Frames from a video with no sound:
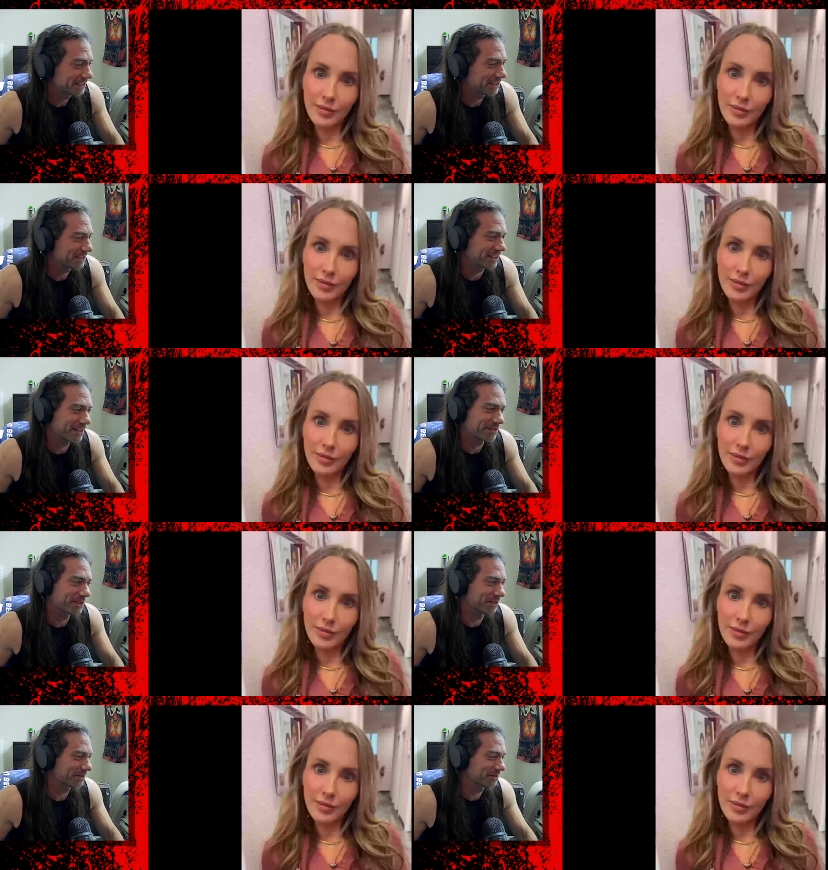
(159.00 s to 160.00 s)
Speaker 1: I don't
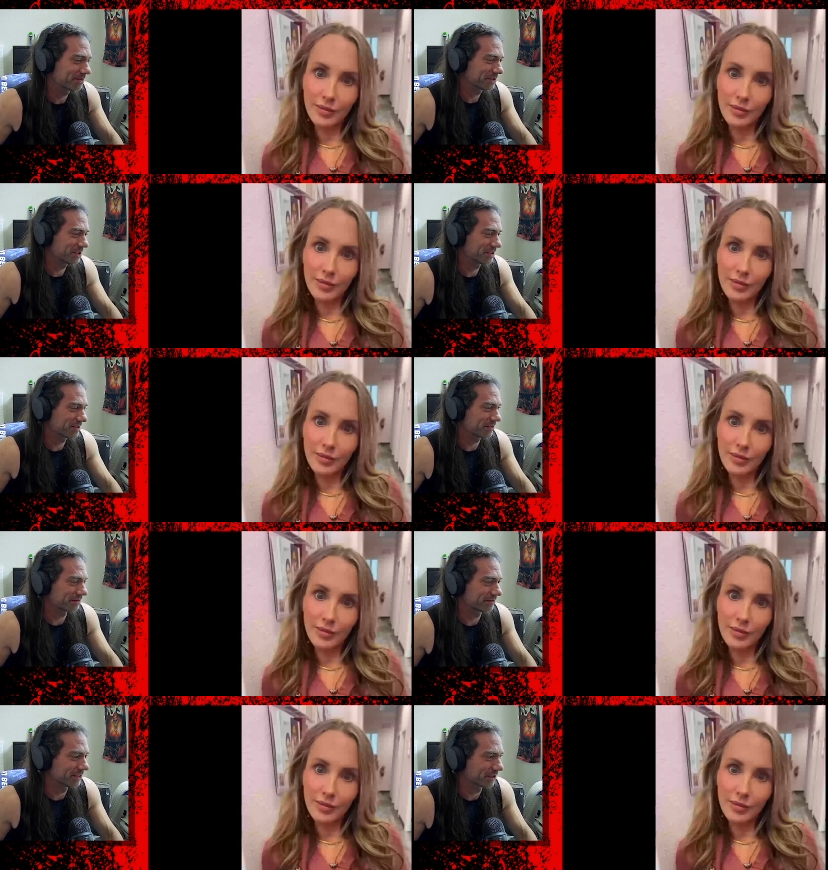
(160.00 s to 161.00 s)
know. She doesn't
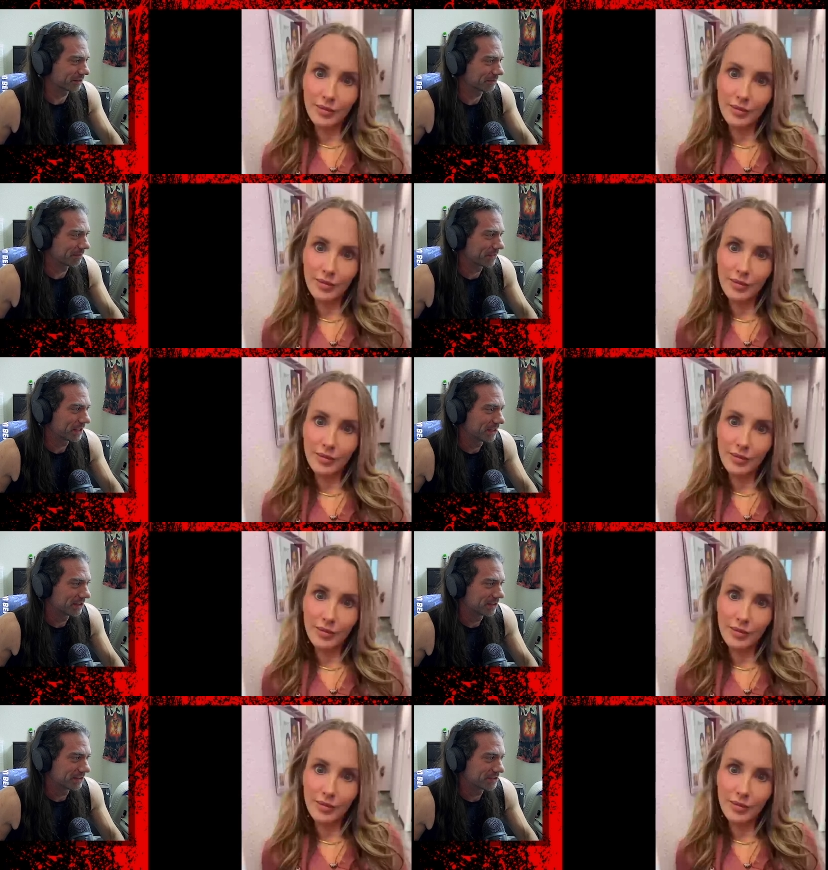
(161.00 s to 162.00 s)
look.
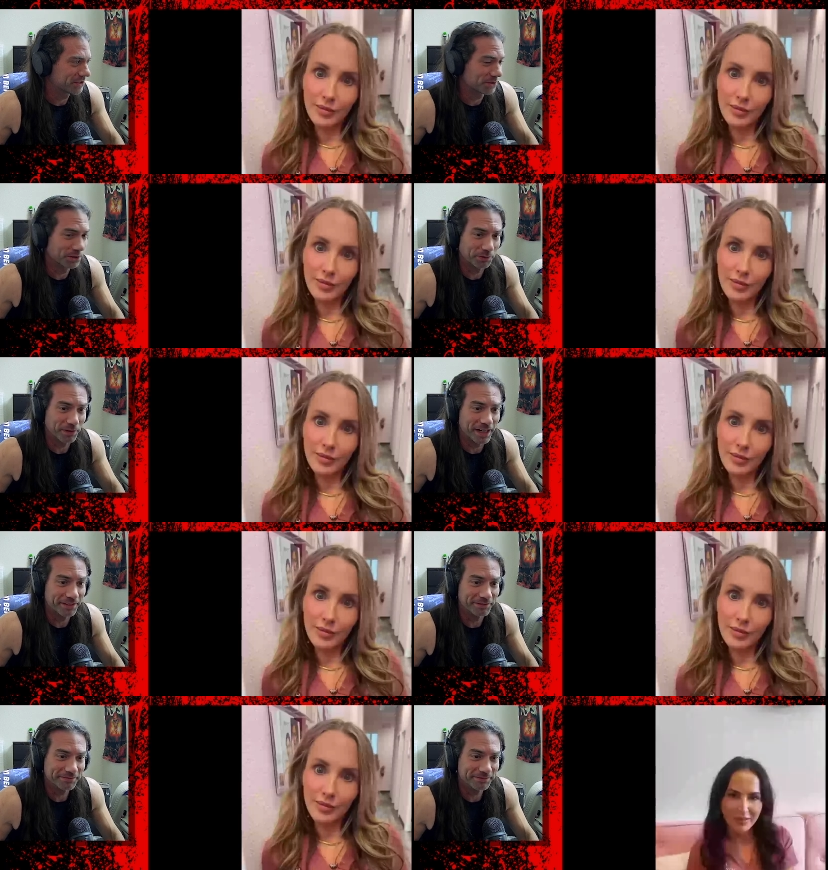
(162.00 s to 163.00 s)
She doesn't look right.
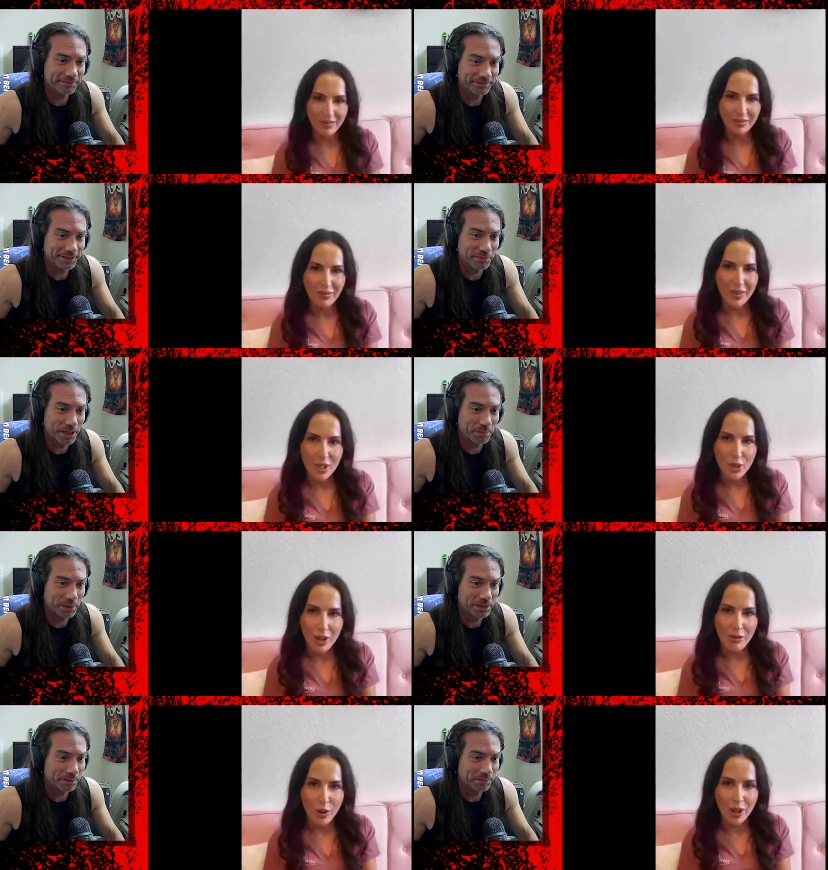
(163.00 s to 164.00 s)
Lauren, how old opinion.
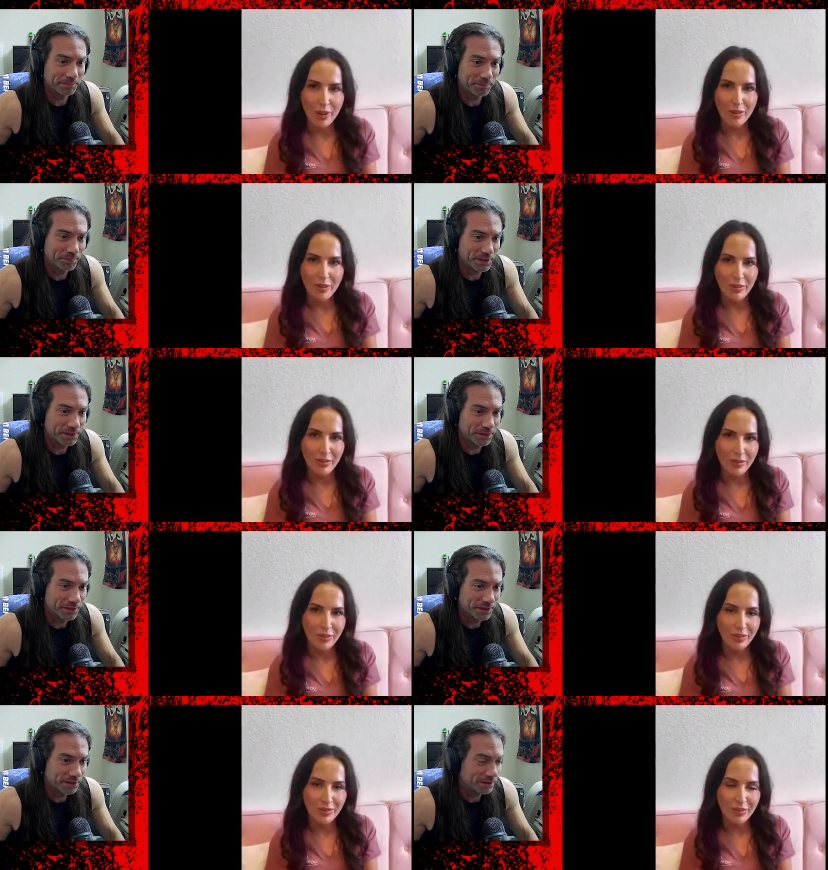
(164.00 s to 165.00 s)
are
Speaker 2: you? 24.
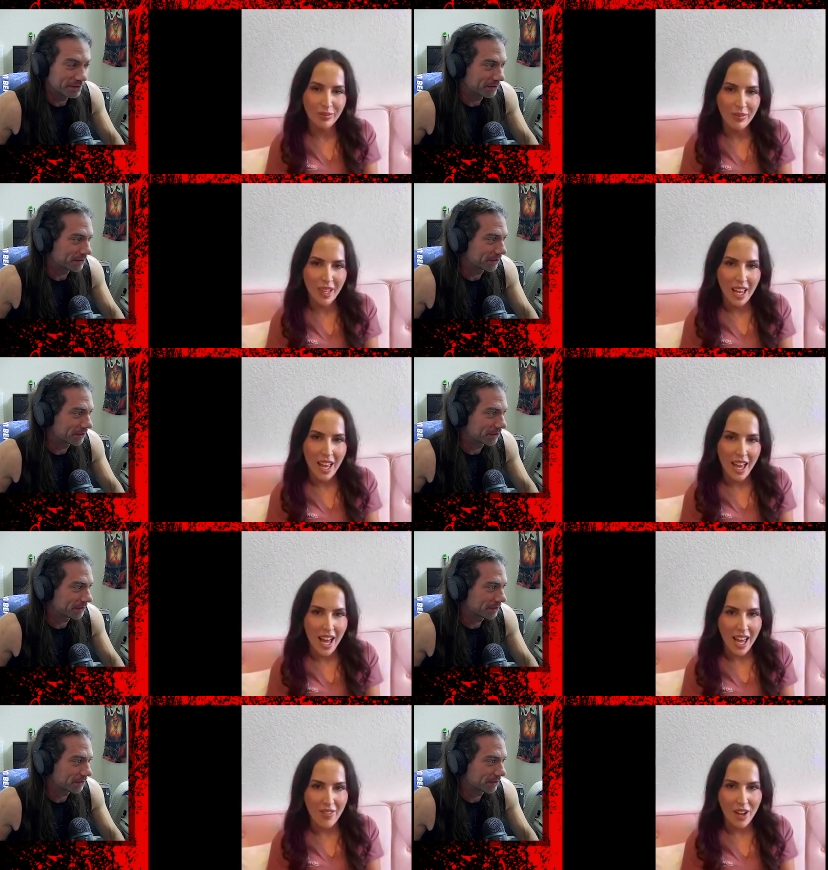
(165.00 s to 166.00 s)
And how many units of
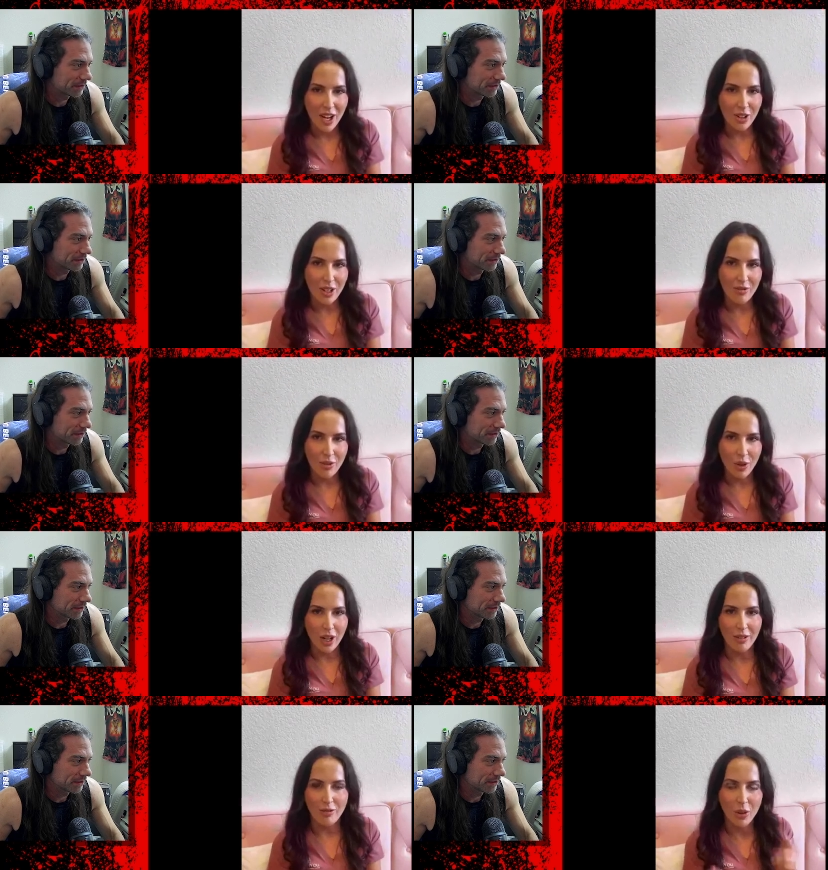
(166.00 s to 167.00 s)
Botox do you have? I have
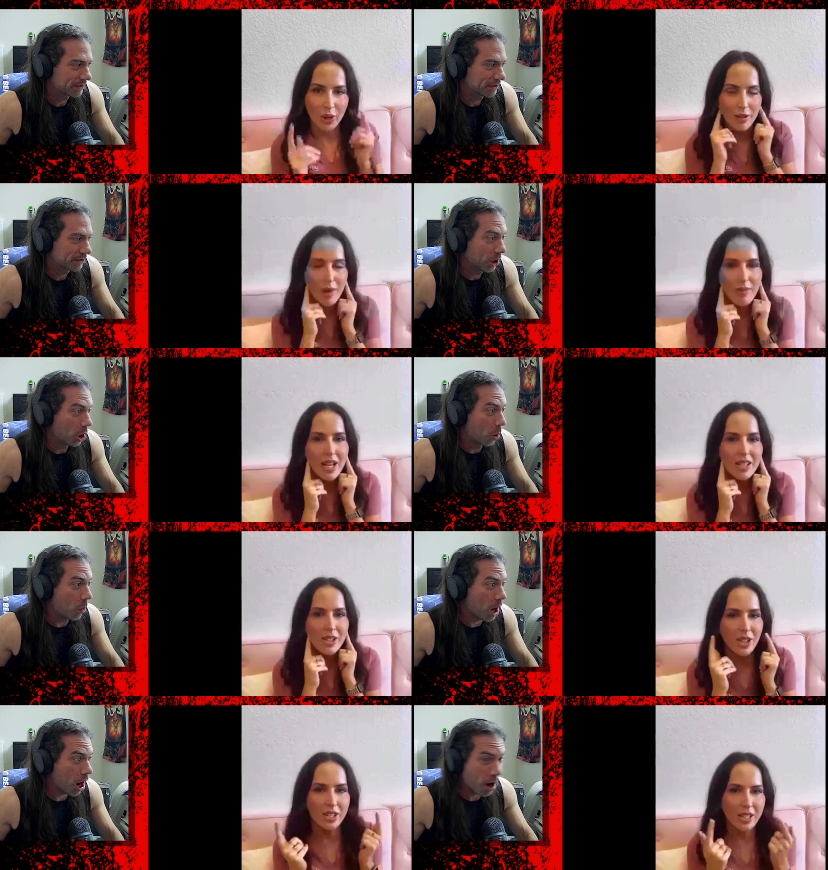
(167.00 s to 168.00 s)
104. I
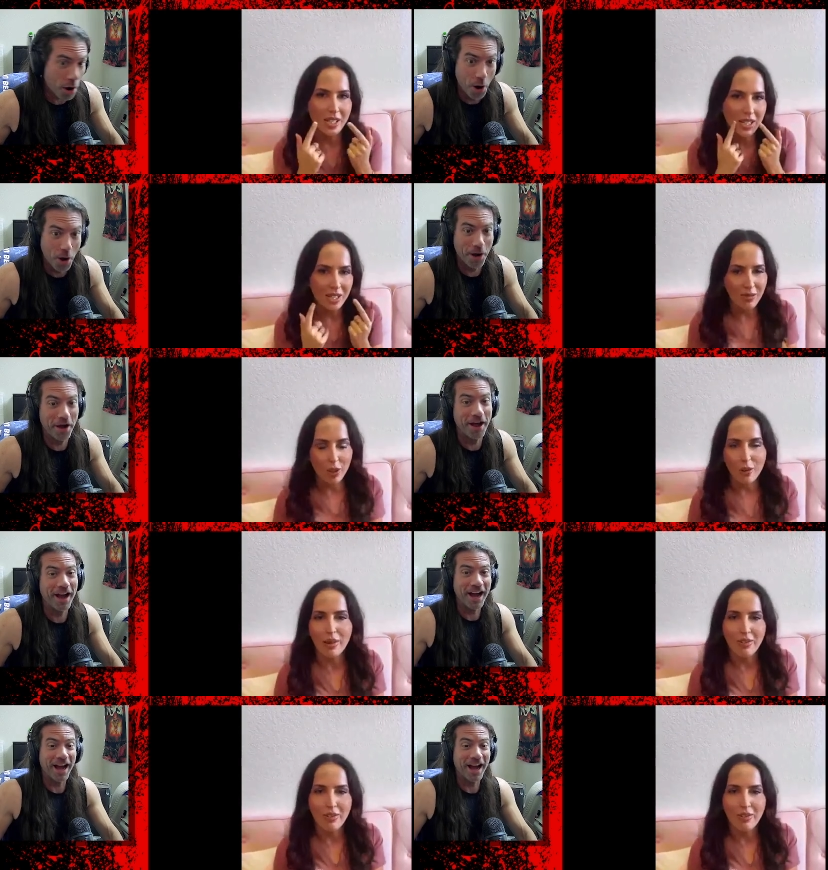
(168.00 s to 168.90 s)
have Whoa!